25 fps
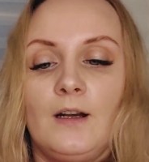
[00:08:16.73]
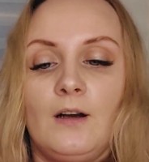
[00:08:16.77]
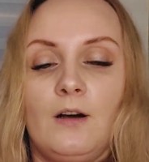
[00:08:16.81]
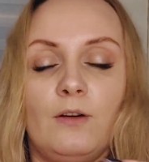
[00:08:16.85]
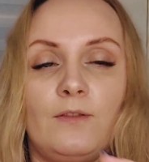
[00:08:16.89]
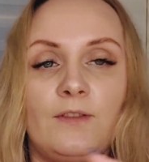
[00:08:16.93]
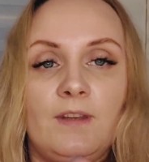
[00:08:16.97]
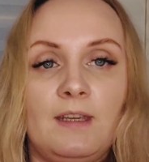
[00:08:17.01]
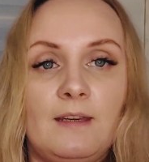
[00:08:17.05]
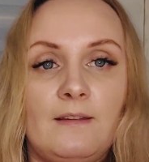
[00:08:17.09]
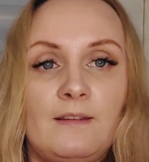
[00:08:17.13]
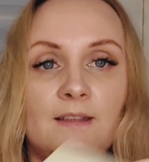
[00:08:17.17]

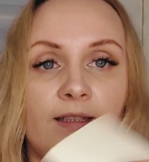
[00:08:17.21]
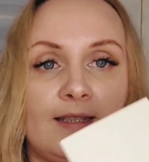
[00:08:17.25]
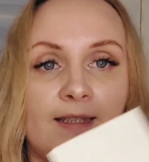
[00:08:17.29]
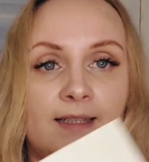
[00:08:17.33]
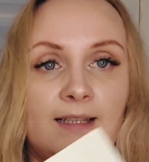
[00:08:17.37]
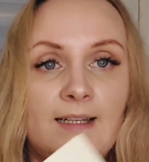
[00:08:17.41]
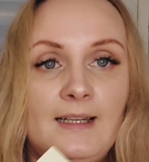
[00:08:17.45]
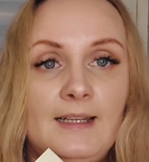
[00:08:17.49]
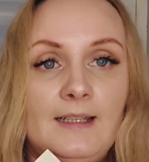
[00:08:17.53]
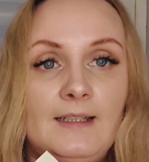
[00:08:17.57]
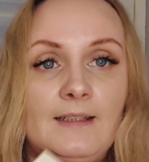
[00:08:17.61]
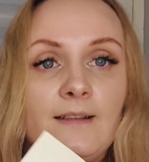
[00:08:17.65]
On the other
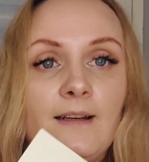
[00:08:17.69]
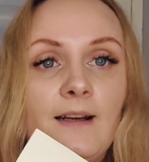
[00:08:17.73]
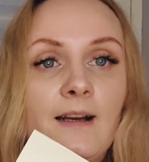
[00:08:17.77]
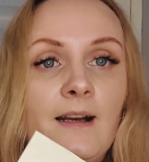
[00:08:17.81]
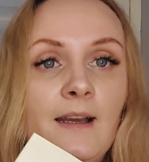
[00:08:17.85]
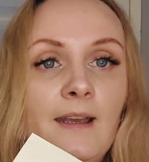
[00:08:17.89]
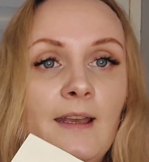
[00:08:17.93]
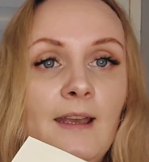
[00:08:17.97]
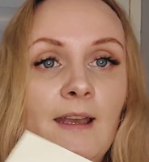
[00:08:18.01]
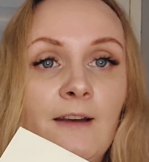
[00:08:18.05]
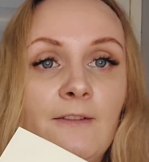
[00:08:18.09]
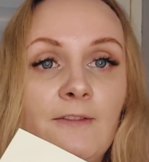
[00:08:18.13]
side,
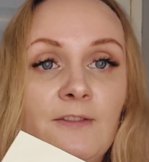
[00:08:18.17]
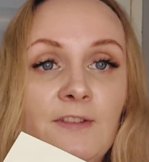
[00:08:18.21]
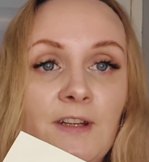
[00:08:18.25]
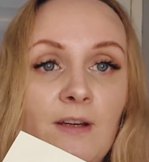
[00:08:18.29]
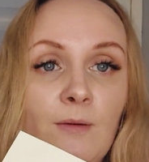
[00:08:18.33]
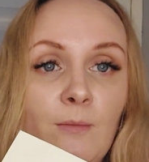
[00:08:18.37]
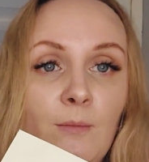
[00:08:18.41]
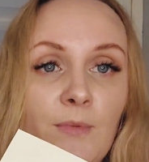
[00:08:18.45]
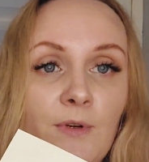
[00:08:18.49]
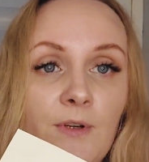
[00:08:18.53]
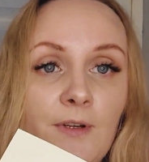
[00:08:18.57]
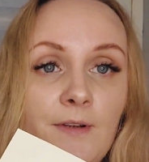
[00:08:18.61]
I have a
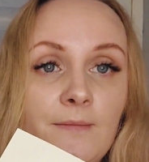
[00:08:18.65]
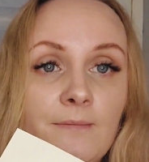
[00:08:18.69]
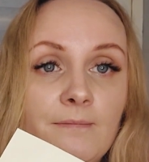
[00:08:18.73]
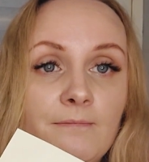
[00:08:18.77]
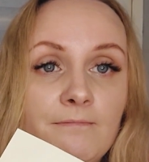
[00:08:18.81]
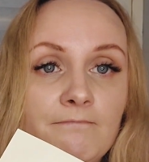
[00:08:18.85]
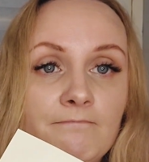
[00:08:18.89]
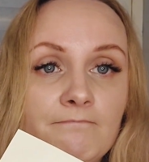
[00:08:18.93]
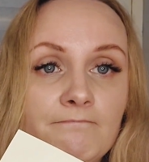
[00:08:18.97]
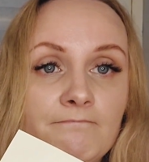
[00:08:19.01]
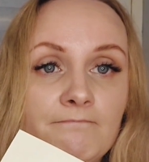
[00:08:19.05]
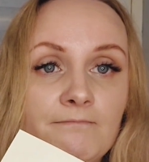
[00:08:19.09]
number.
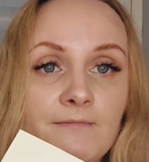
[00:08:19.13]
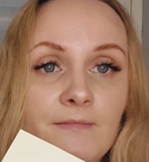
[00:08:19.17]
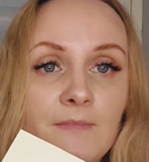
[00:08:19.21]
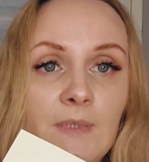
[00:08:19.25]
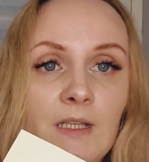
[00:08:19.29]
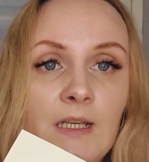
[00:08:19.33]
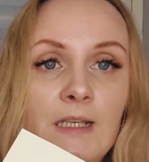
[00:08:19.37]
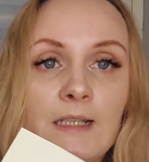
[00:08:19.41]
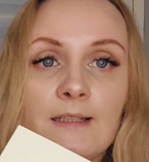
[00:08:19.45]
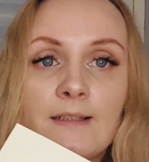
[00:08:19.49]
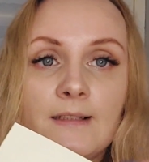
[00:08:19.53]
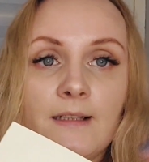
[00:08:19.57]

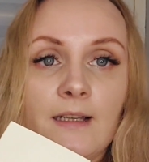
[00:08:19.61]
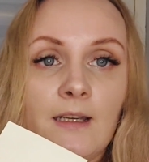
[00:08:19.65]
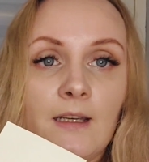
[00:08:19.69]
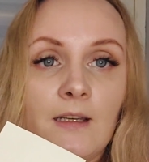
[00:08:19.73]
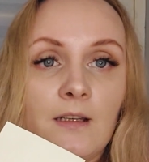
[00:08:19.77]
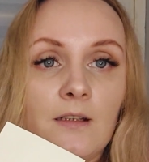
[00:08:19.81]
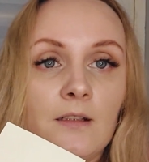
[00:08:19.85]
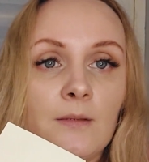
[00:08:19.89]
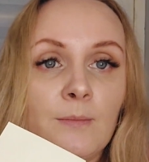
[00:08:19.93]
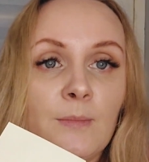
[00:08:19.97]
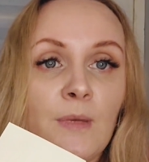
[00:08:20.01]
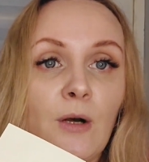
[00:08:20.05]
It's
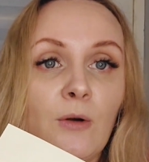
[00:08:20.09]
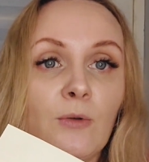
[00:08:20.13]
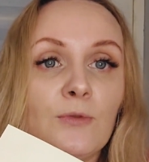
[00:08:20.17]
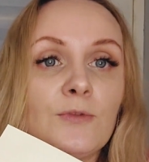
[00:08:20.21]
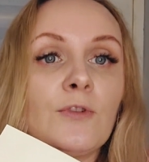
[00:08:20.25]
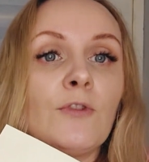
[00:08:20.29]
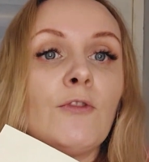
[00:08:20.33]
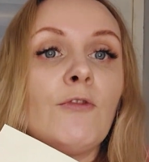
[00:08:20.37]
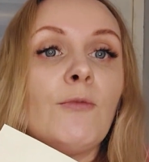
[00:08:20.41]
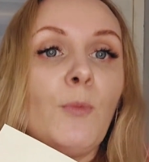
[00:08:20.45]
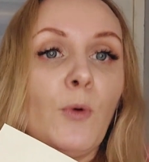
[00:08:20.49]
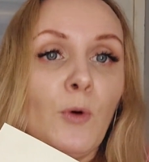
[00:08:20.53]
like
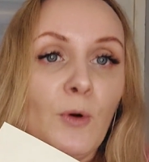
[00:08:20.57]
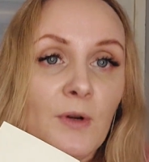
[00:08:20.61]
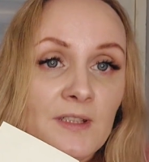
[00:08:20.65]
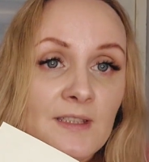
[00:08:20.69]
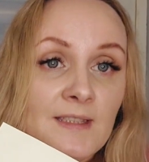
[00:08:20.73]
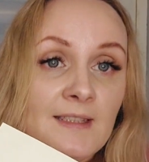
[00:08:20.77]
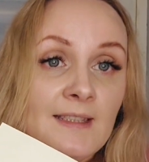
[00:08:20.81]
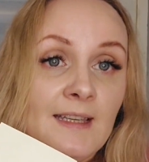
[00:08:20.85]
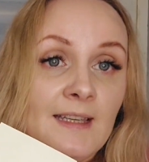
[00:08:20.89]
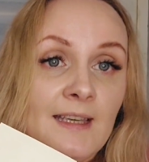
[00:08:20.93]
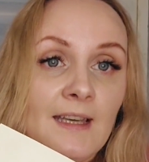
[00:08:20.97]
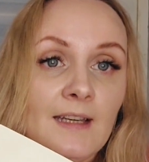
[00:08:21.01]
amount of
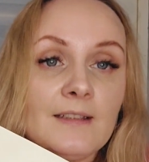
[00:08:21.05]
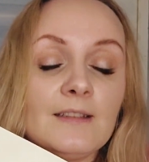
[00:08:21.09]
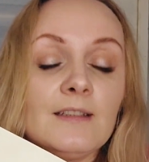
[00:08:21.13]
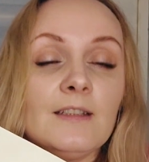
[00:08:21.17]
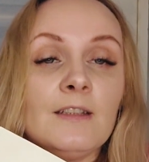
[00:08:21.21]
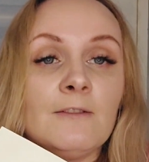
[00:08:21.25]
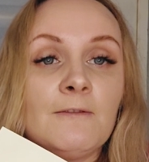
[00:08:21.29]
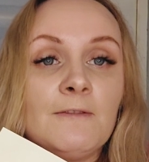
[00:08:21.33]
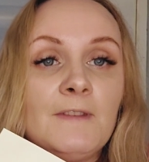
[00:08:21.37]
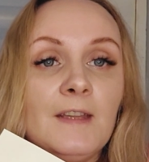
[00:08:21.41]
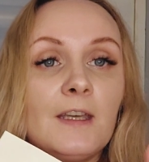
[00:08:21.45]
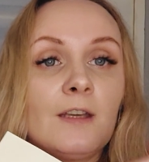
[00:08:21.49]
points they get
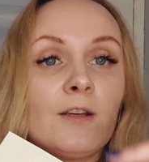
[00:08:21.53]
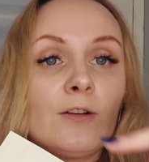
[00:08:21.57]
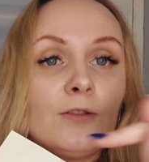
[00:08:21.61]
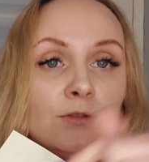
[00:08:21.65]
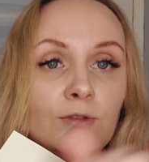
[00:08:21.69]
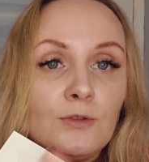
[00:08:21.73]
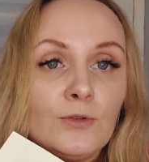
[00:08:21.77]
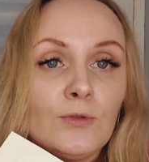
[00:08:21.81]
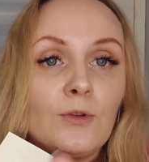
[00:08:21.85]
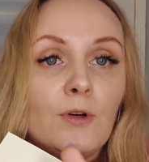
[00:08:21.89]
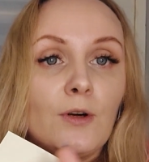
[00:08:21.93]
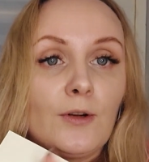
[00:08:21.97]
if they
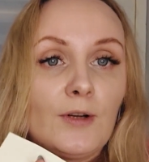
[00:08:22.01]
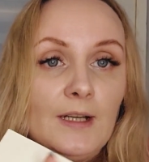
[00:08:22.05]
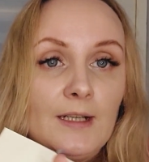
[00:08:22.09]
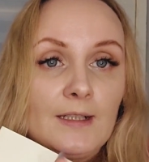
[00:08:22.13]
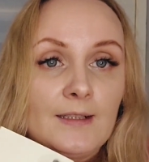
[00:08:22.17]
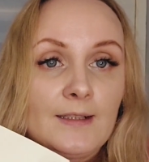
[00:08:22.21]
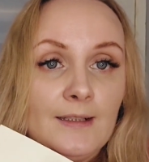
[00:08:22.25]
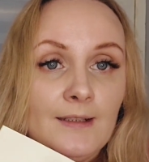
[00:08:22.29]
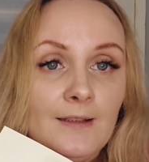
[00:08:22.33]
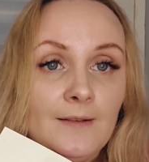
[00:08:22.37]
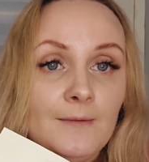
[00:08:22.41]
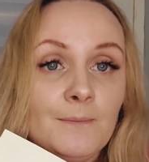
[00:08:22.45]
do
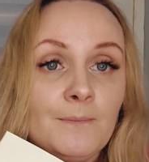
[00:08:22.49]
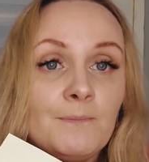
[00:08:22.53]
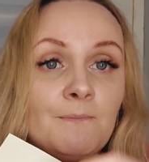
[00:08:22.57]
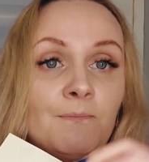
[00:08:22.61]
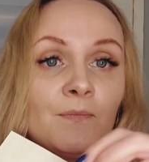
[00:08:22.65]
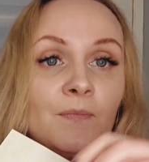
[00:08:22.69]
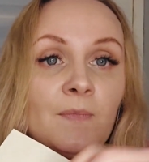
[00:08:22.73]
correctly.